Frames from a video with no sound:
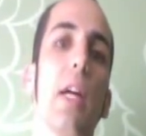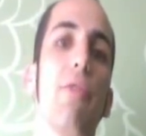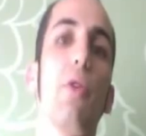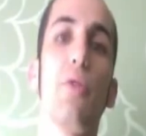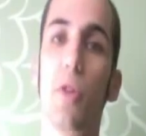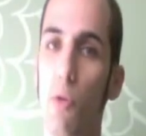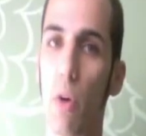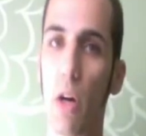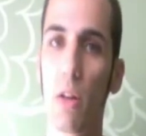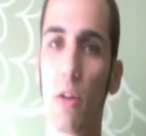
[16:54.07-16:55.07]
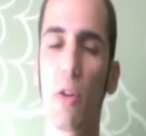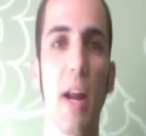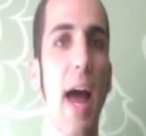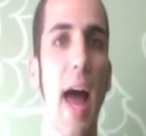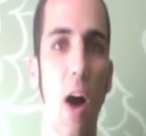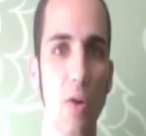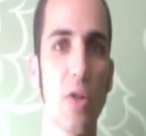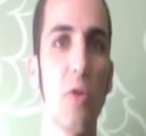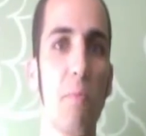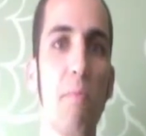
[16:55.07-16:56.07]
if you do want to learn how
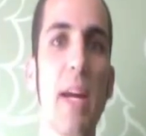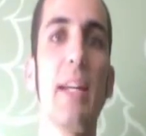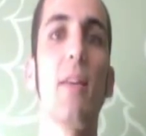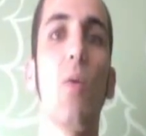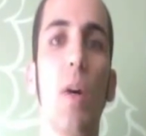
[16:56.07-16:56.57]
to meet